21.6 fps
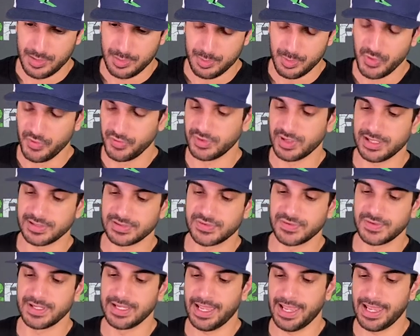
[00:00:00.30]
Moving on
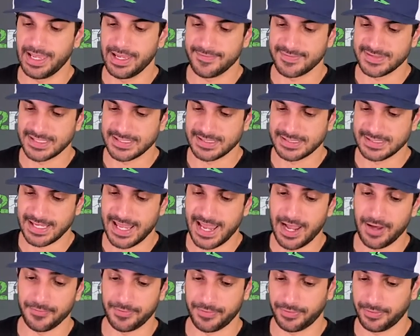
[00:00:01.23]
to the AFC
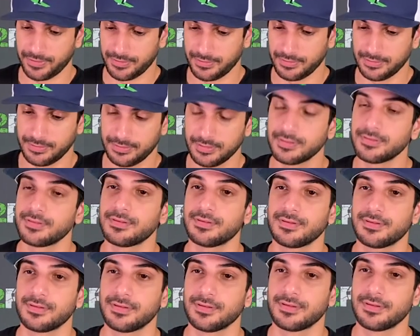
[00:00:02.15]
South.
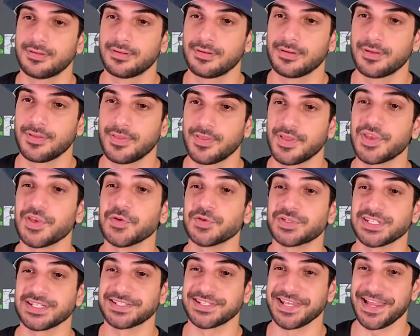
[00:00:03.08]
The
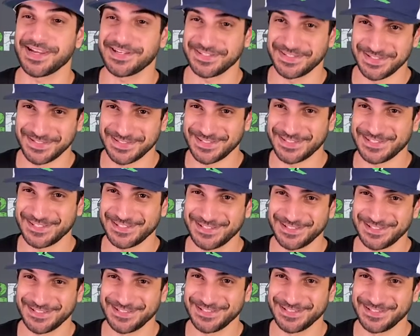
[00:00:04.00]
Houston Texans.